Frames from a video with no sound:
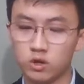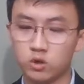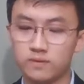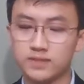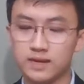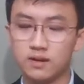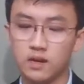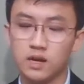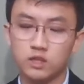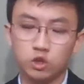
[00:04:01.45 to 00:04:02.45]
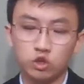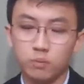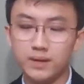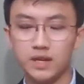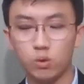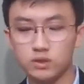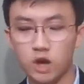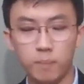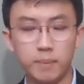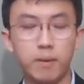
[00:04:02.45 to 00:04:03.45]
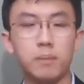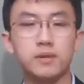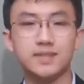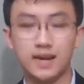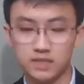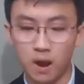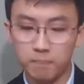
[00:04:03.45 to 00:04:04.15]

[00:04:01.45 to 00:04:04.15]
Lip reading: to have said, social media was helping publicize